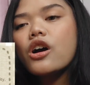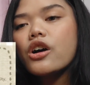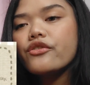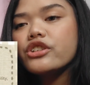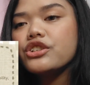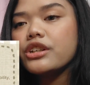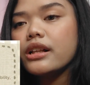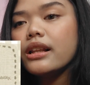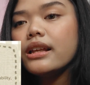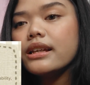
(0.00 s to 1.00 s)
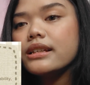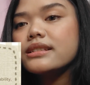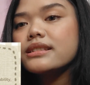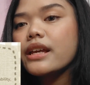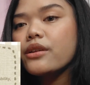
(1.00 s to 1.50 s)
Original
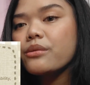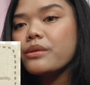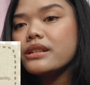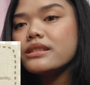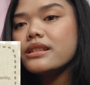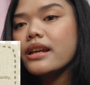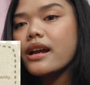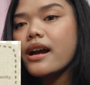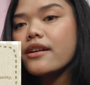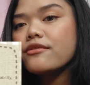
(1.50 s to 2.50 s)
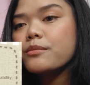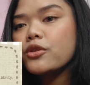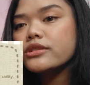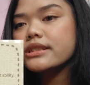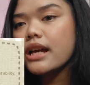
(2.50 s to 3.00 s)
is they wish they have
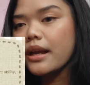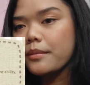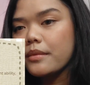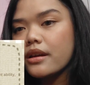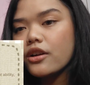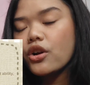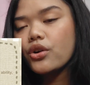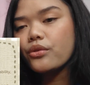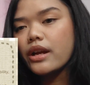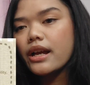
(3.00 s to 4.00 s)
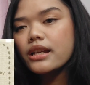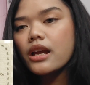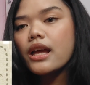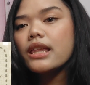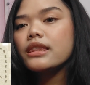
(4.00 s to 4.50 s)
more time. Correct.
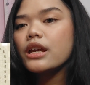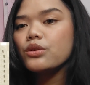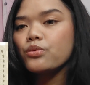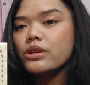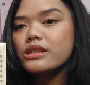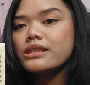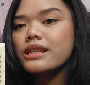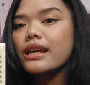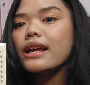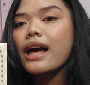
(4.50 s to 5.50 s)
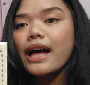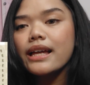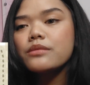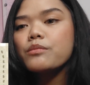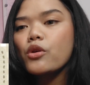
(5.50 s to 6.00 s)
They wish they
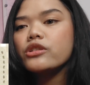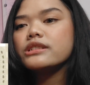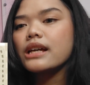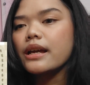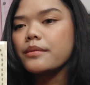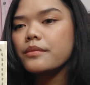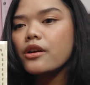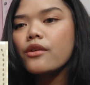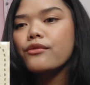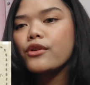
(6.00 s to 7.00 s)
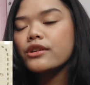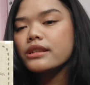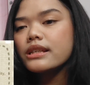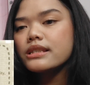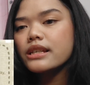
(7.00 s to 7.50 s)
had more time. For
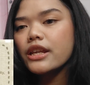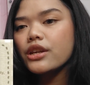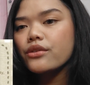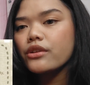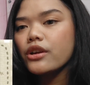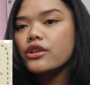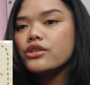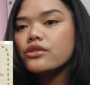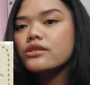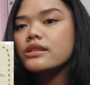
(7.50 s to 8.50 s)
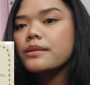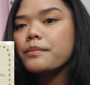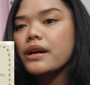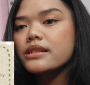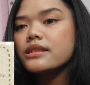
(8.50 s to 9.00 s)
this scenario, use the
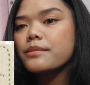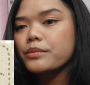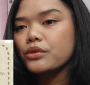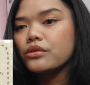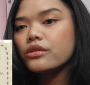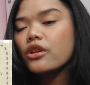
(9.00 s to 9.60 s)
past simple.